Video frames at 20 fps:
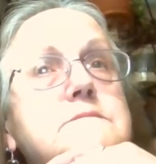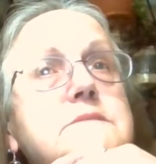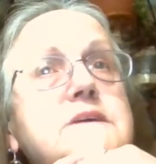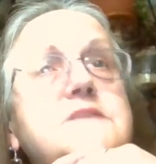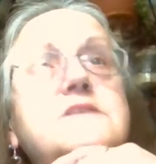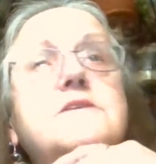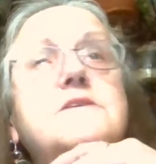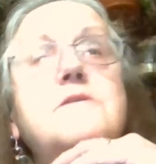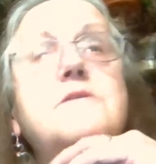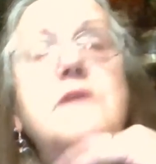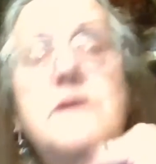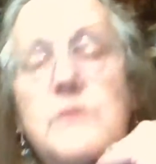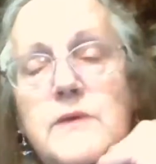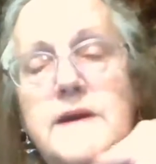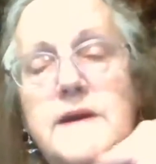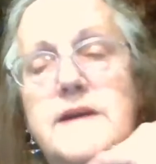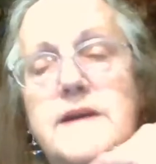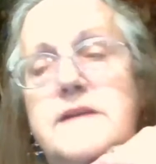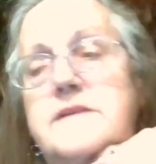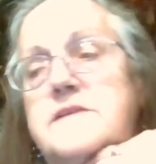It's a great
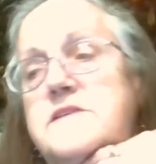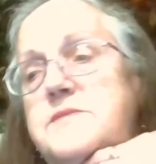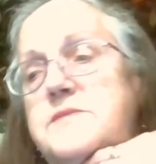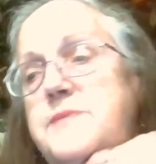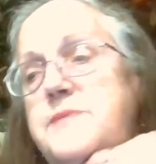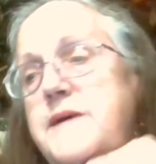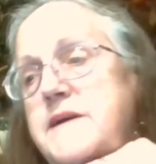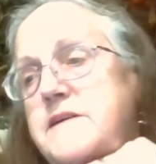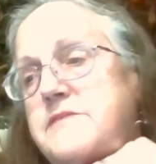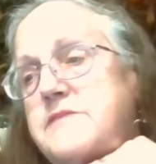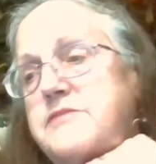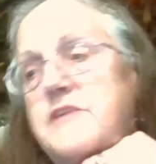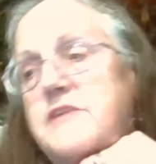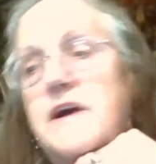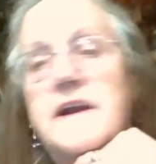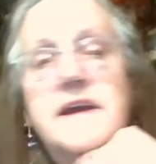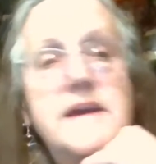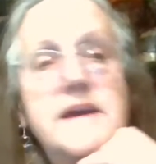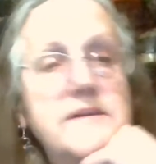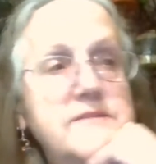way to spend a
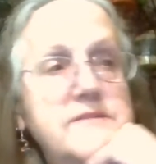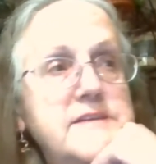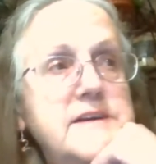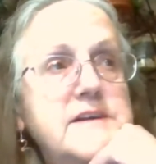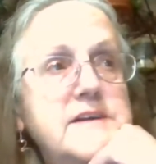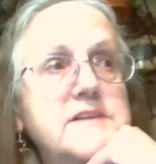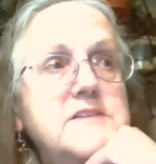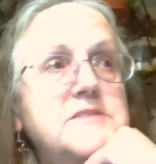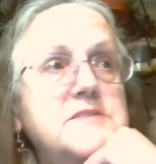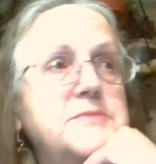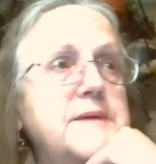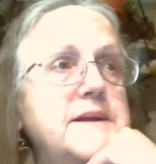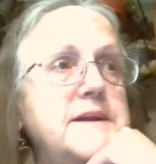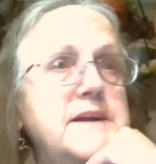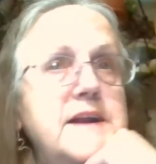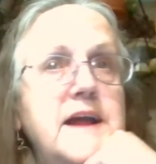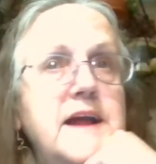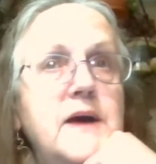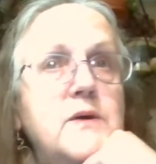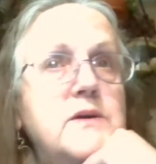Friday evening, to spend
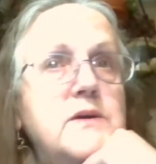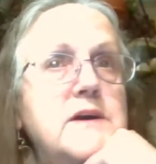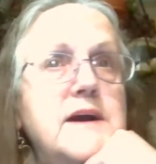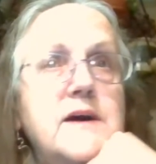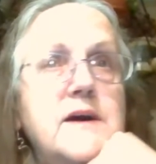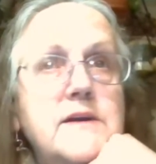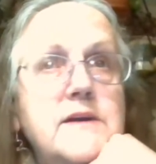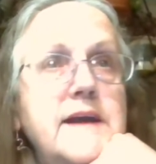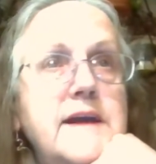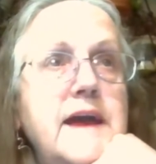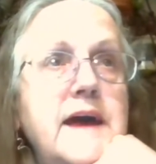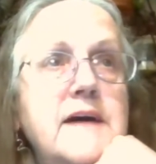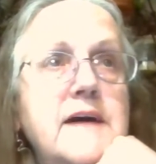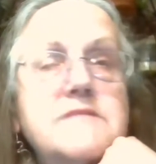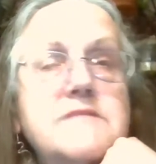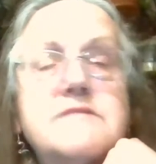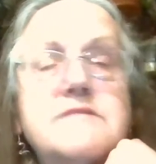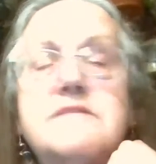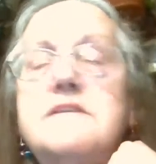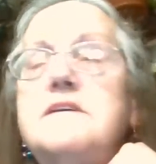an hour, hour and a
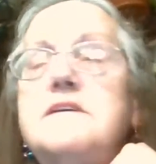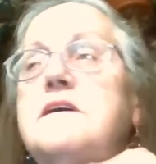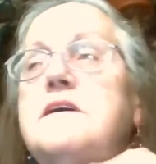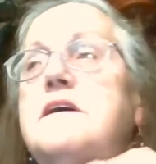half.